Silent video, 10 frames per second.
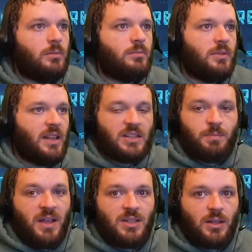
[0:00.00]
That's
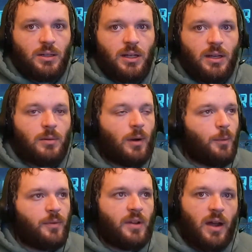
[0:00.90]
basically it, right?
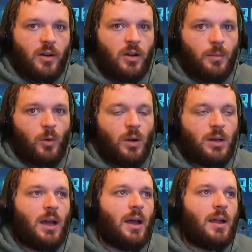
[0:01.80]
We've got our number one
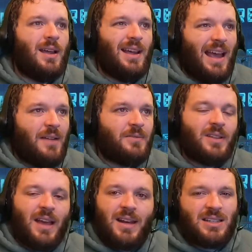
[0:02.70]
guy. After
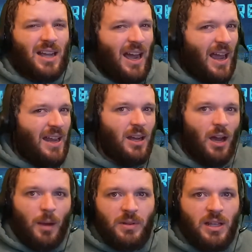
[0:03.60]
that, it's kind of
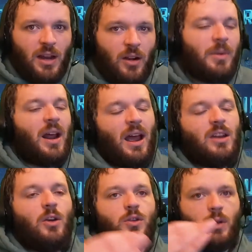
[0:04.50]
up in the air. I mean, I
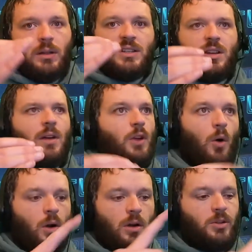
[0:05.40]
know you can list off, no,
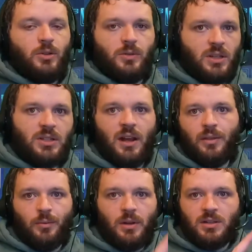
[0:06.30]
our number two is this guy,
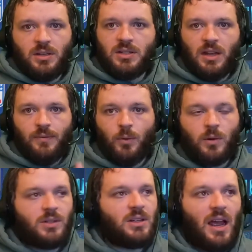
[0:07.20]
three is this guy, four
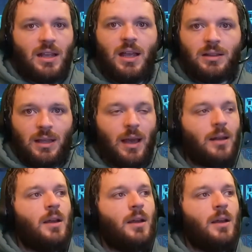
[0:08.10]
is this. I get that.